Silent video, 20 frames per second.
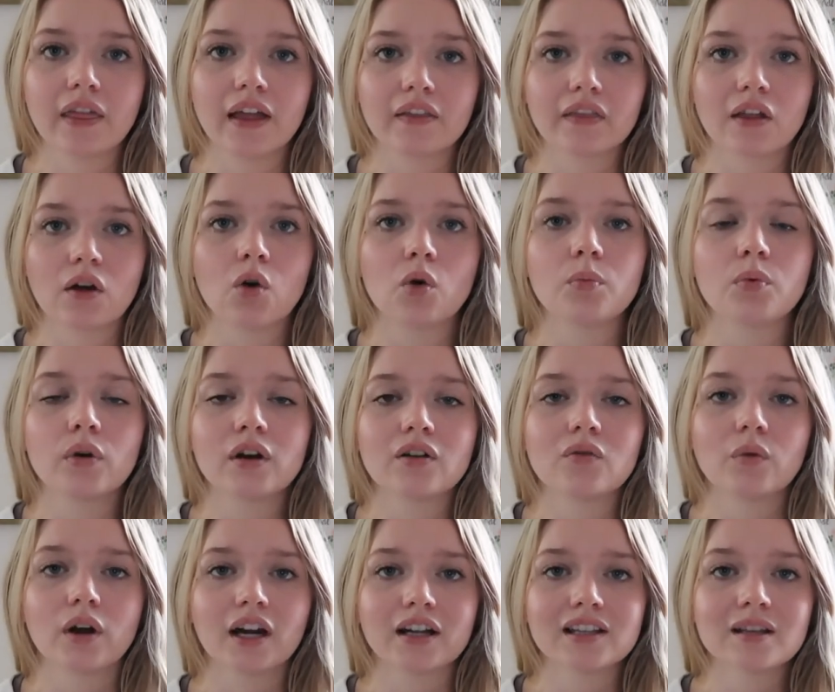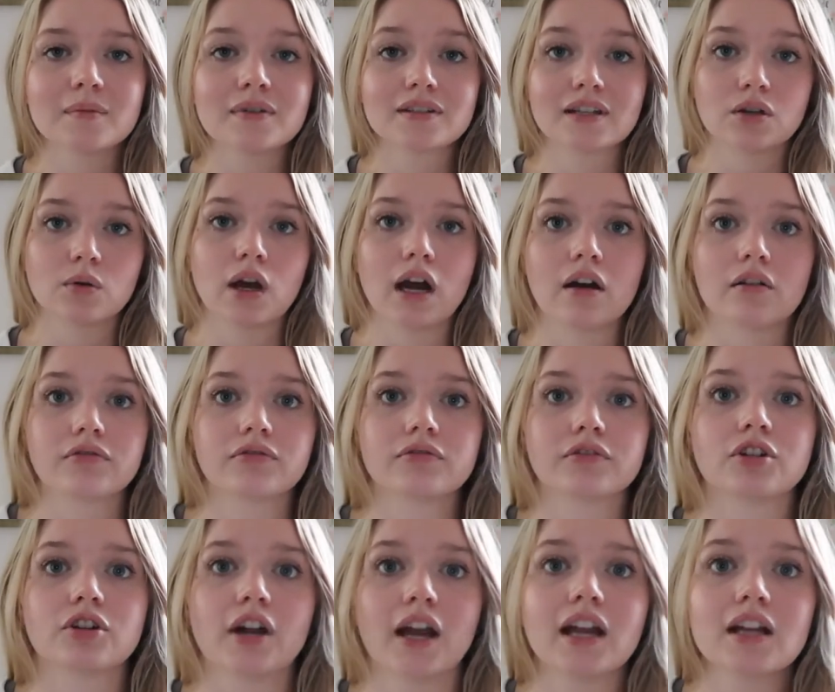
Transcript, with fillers: Like the whole point of wearing them is that you have your